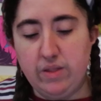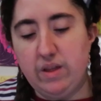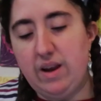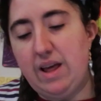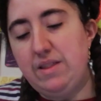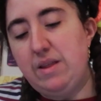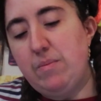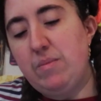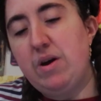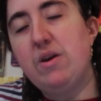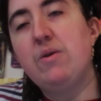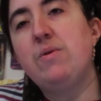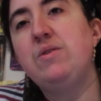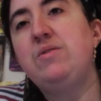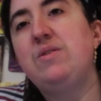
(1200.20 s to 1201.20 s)
So like the
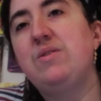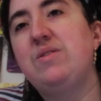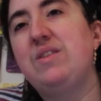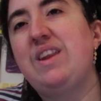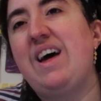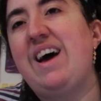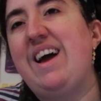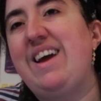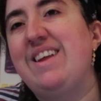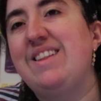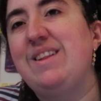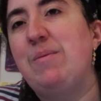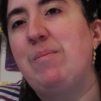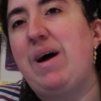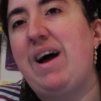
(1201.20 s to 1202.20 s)
murder was just
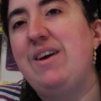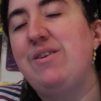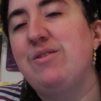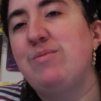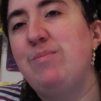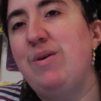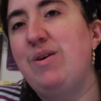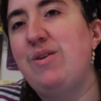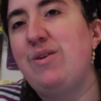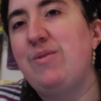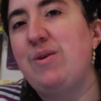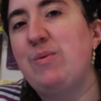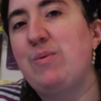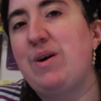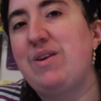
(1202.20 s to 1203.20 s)
like the miners
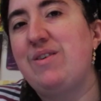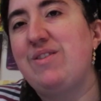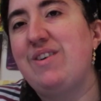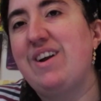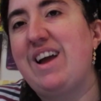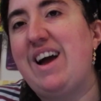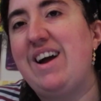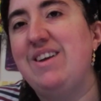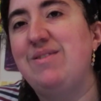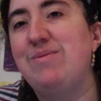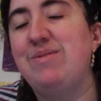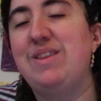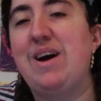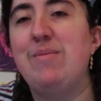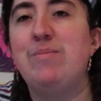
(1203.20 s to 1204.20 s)
murdering one of their guys
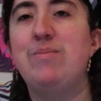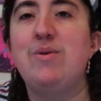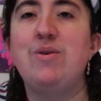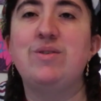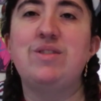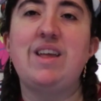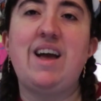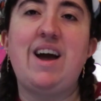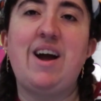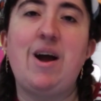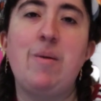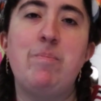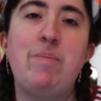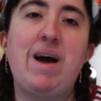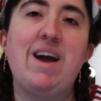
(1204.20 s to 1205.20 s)
that broke
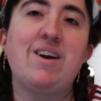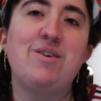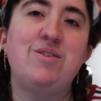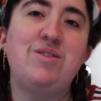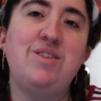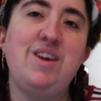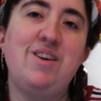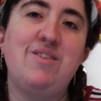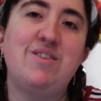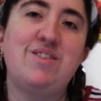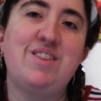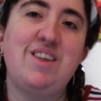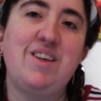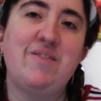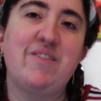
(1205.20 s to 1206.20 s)
our pact of
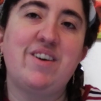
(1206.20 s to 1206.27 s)
secrecy.